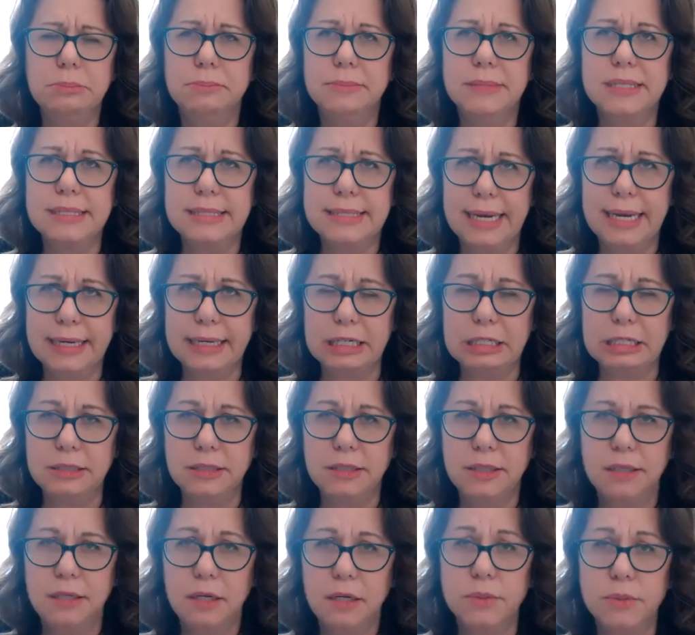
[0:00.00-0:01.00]
The
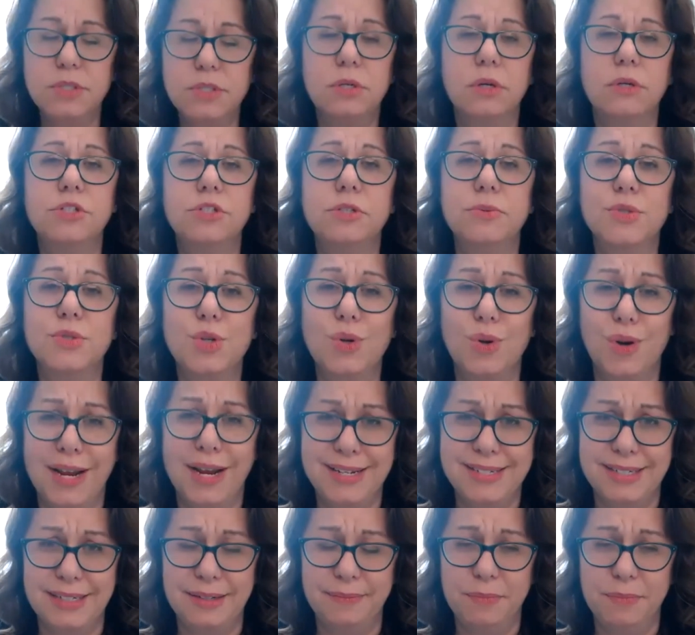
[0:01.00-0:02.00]
second was told she was
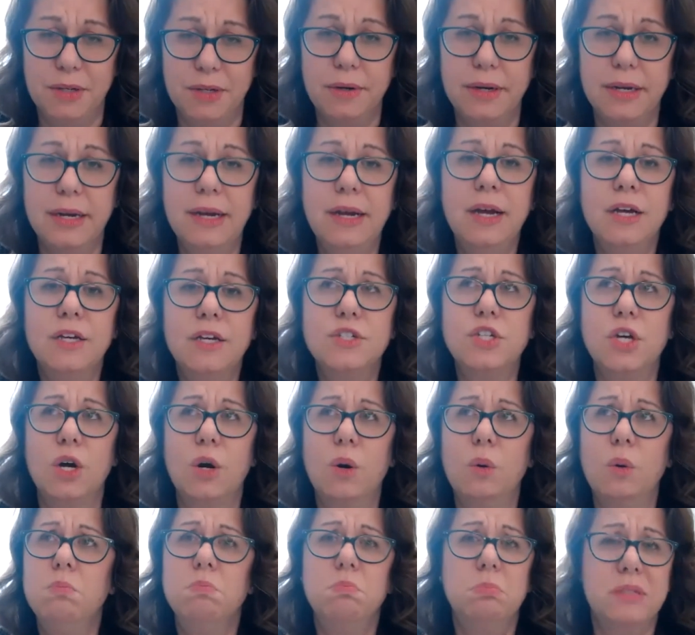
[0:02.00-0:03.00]
crazy, right?
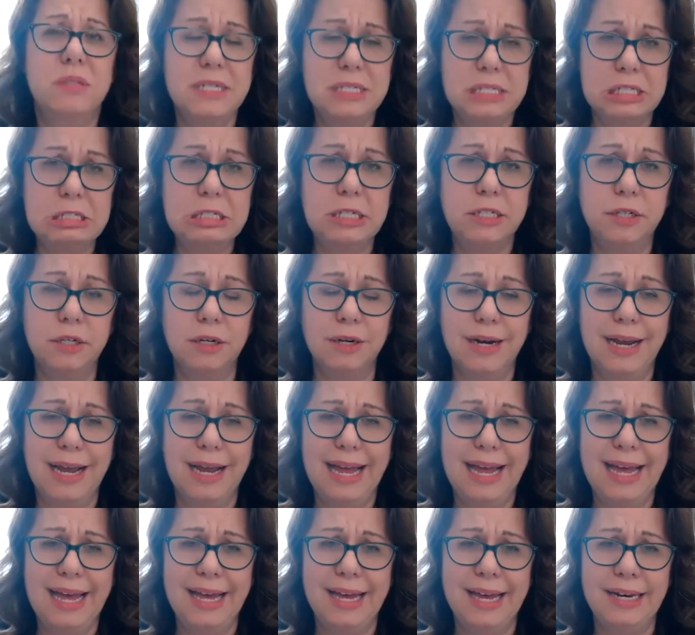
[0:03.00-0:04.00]
So this is in your
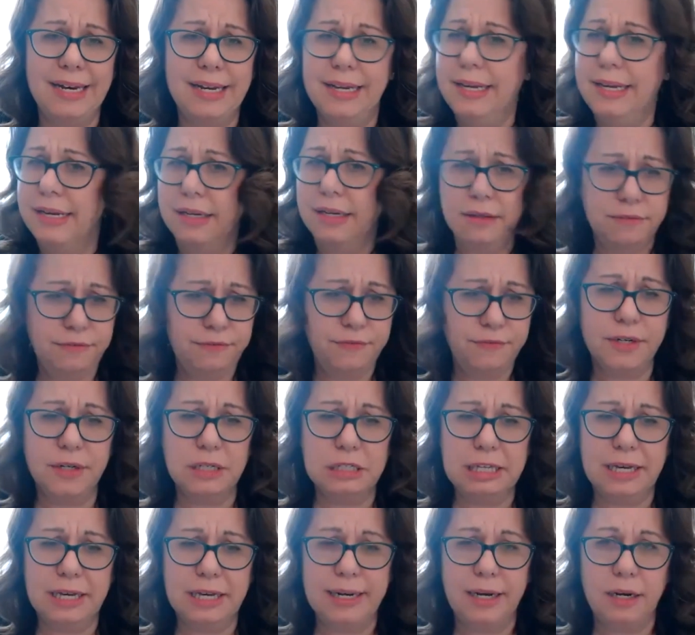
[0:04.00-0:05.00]
head, figure
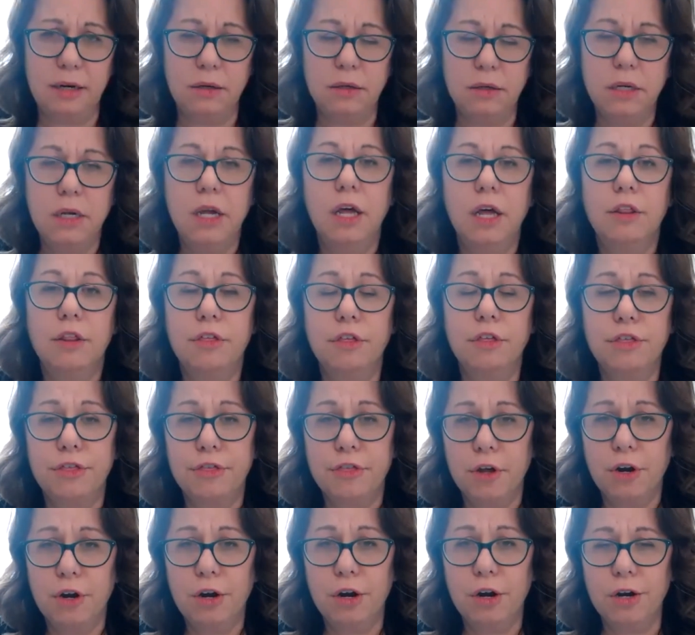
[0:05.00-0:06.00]
that out. The
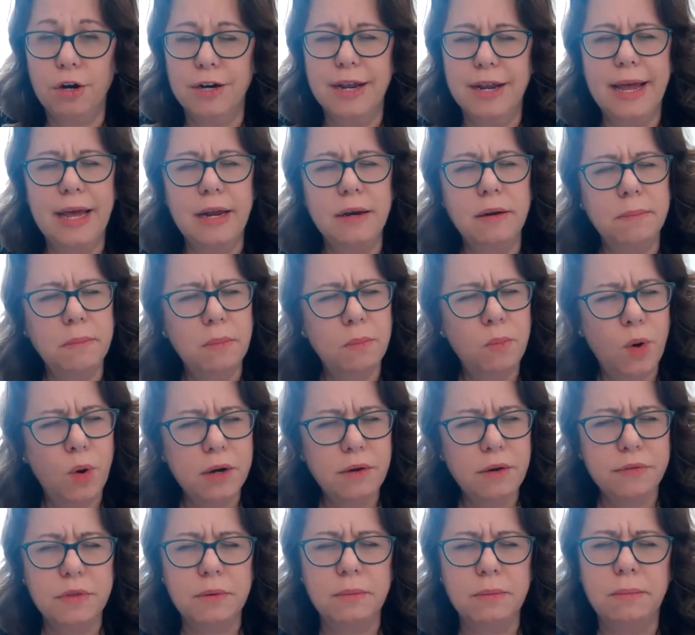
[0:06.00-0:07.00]
third, and one
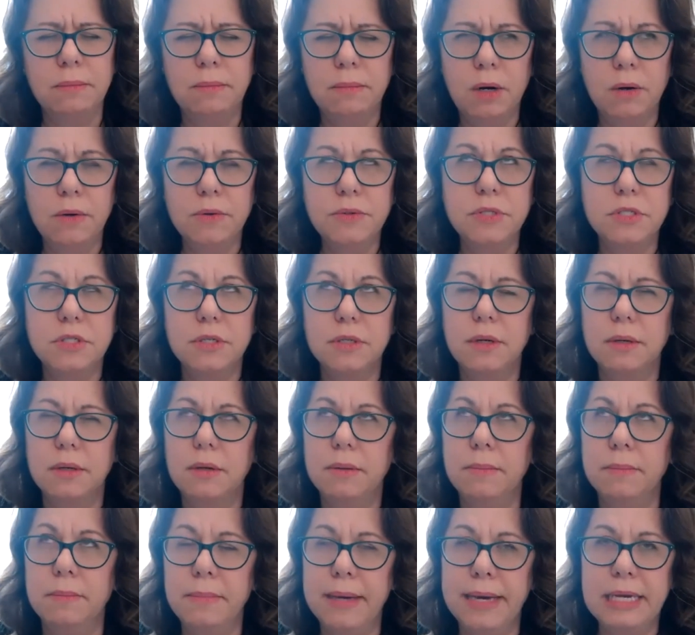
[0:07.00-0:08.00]
of the most
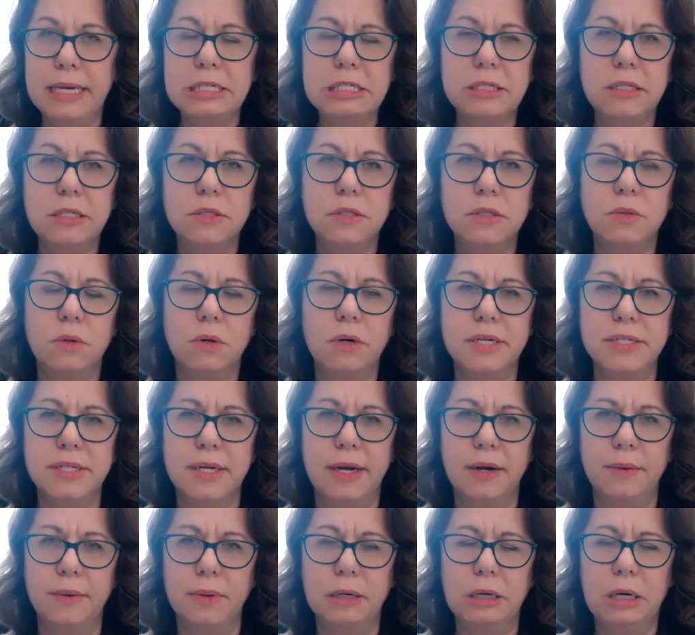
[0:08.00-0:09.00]
amazing stories
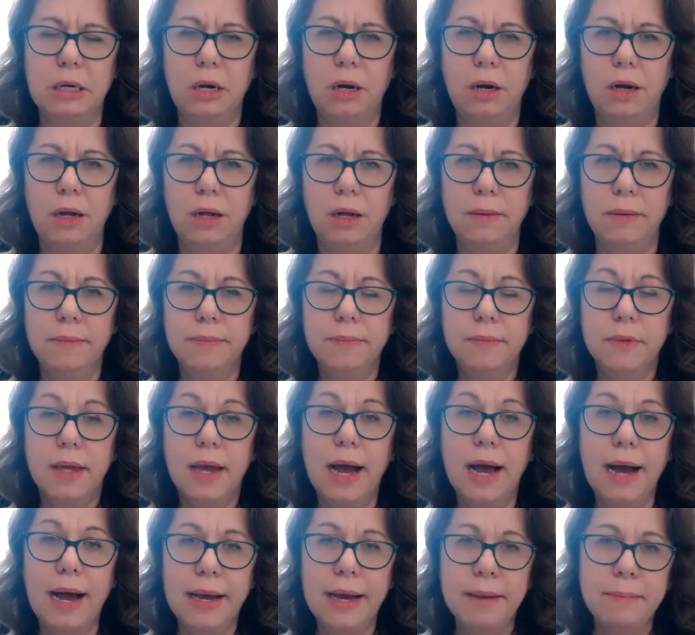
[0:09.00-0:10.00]
I recall,
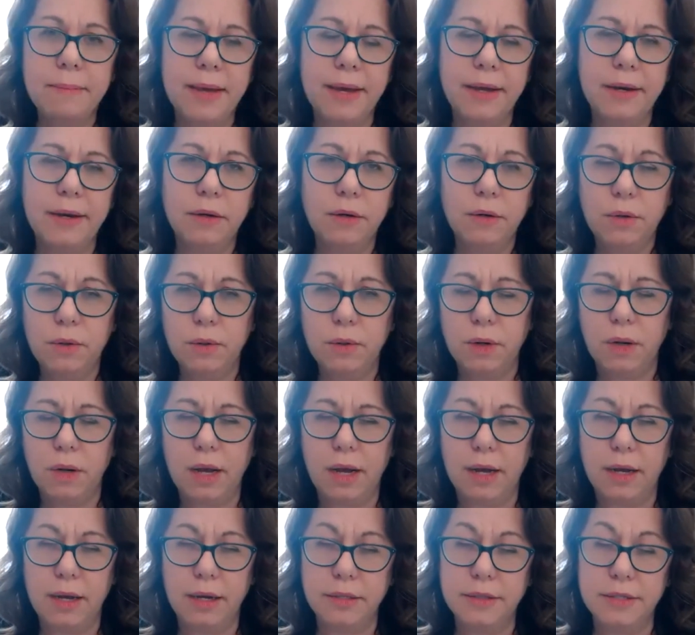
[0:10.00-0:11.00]
I met
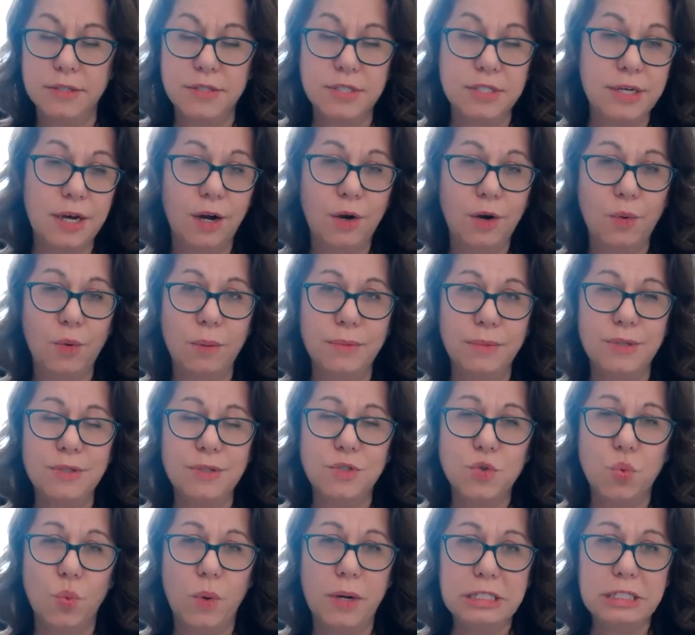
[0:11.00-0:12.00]
this young woman,
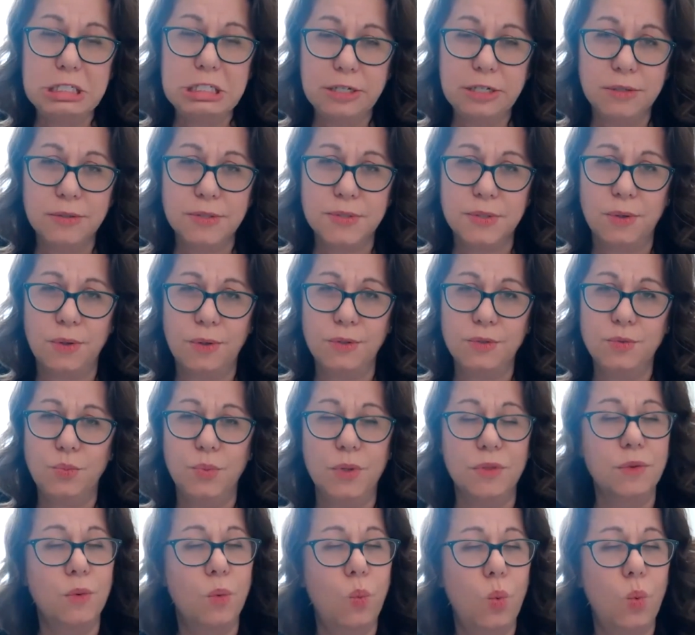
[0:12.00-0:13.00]
20 years old,
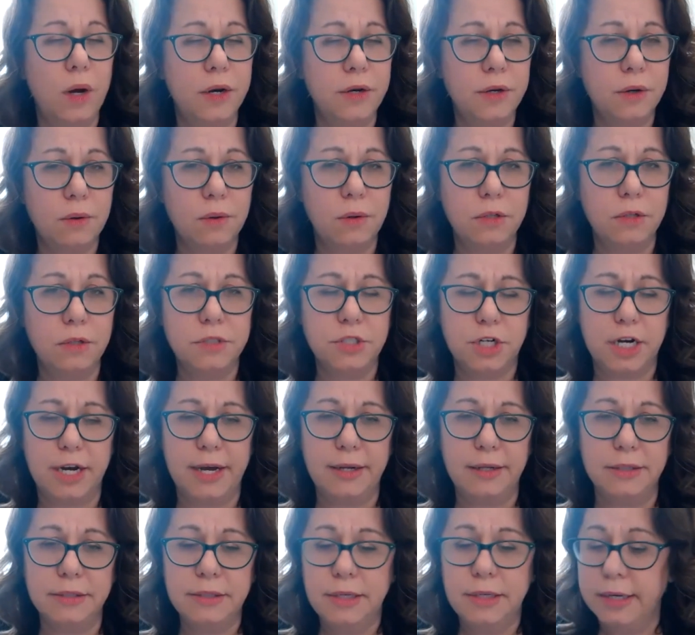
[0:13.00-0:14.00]
with a 1-year-old
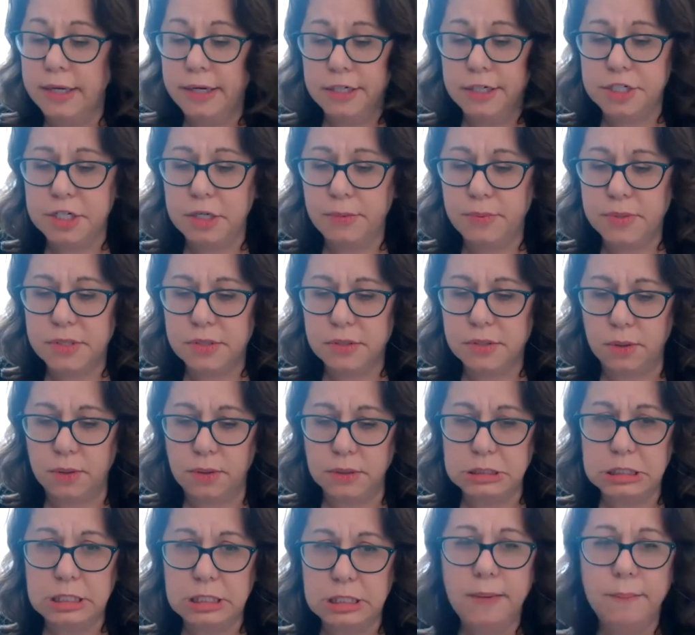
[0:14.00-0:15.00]
child. She was
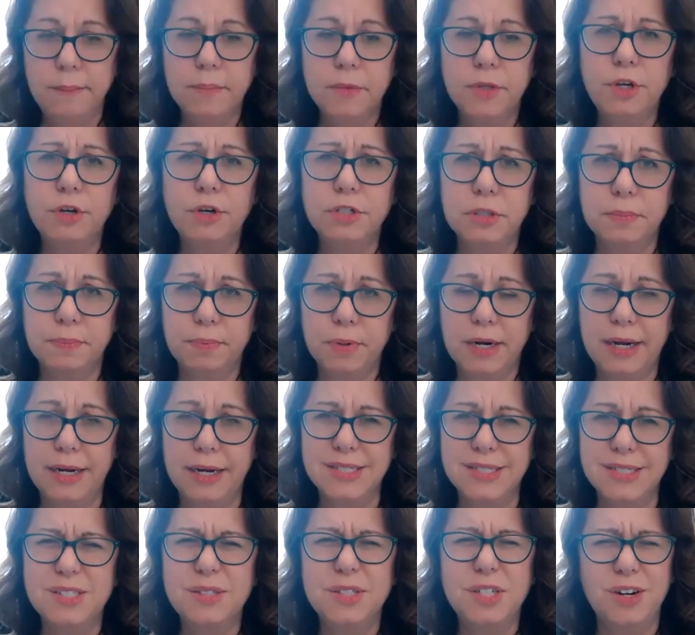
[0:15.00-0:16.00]
told, you're
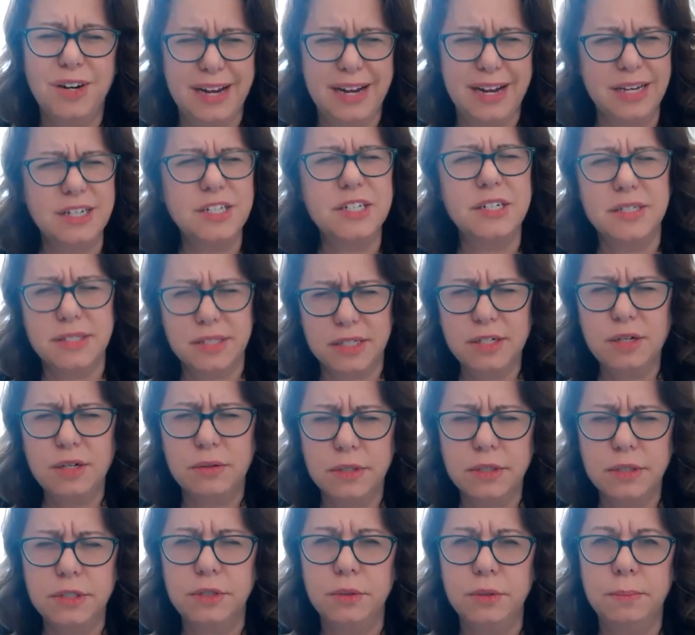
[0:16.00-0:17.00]
depressed, you're anxious,
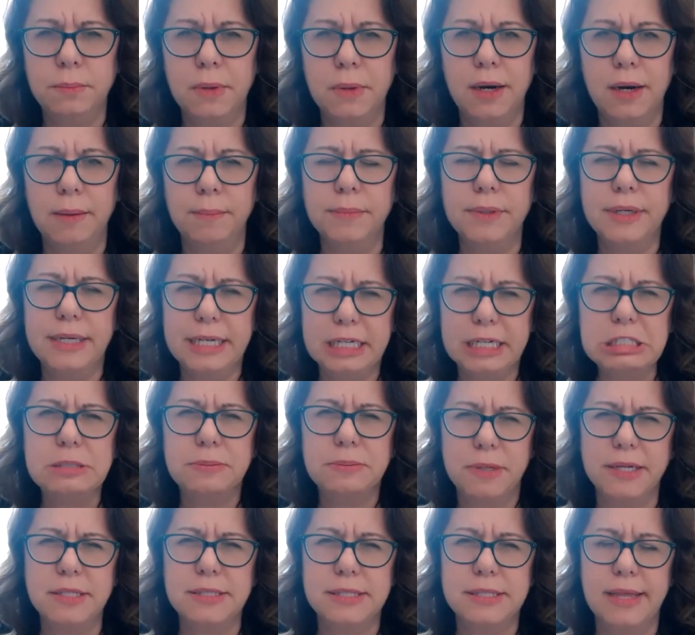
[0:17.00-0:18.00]
you're a new mom.
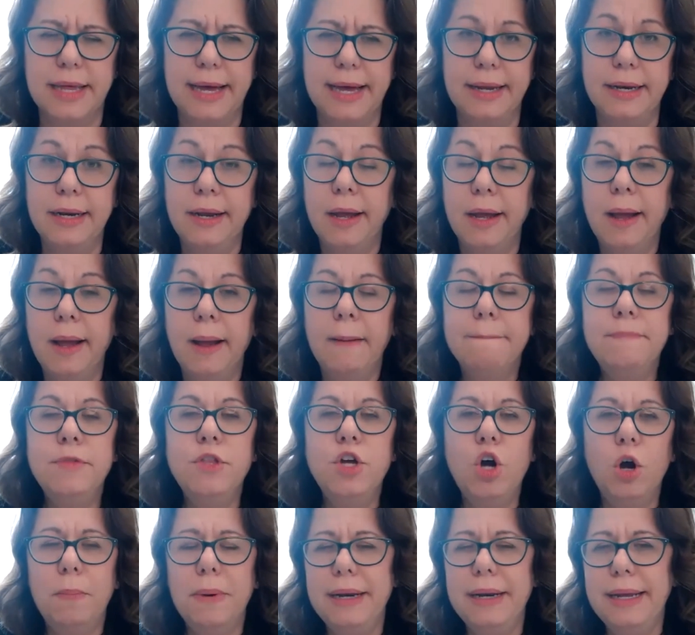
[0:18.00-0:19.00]
It's that.
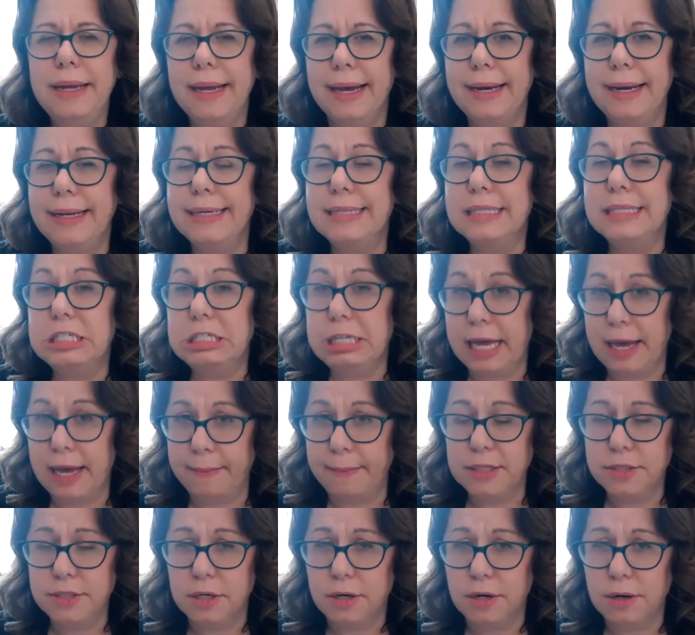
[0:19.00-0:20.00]
Nobody had
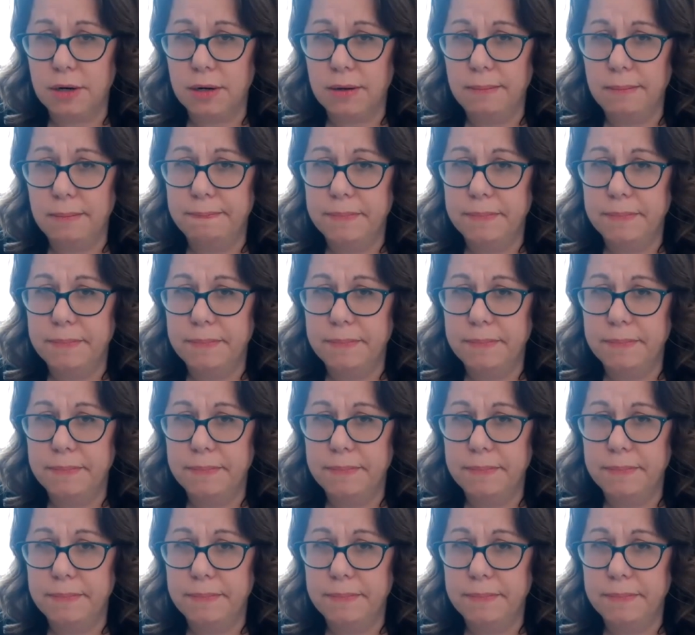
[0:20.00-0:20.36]
examined her.